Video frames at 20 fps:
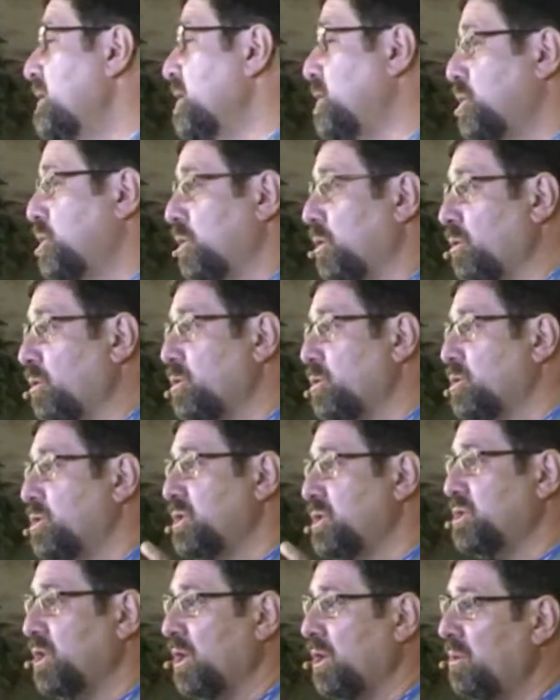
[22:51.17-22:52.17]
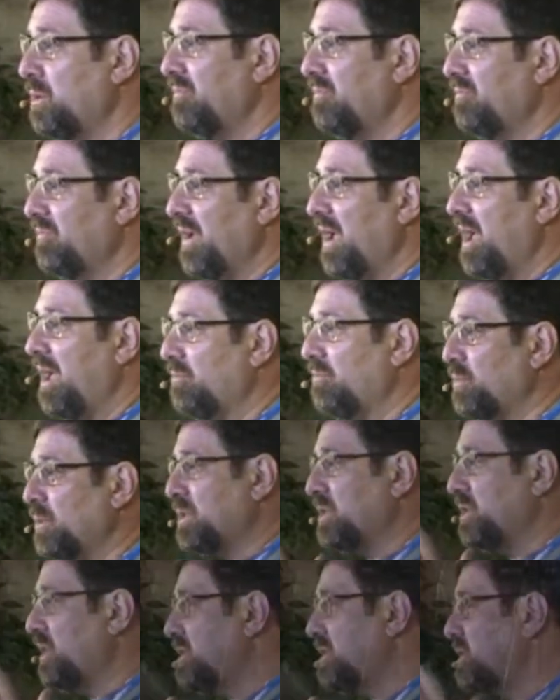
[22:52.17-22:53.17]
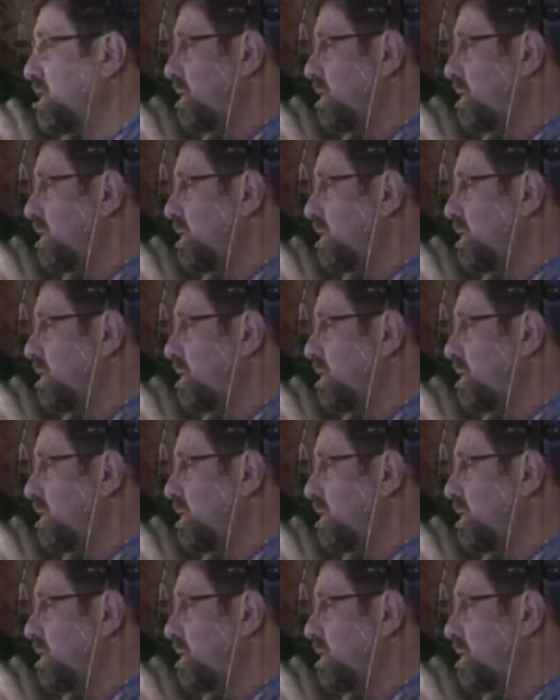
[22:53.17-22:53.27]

church is so involved with just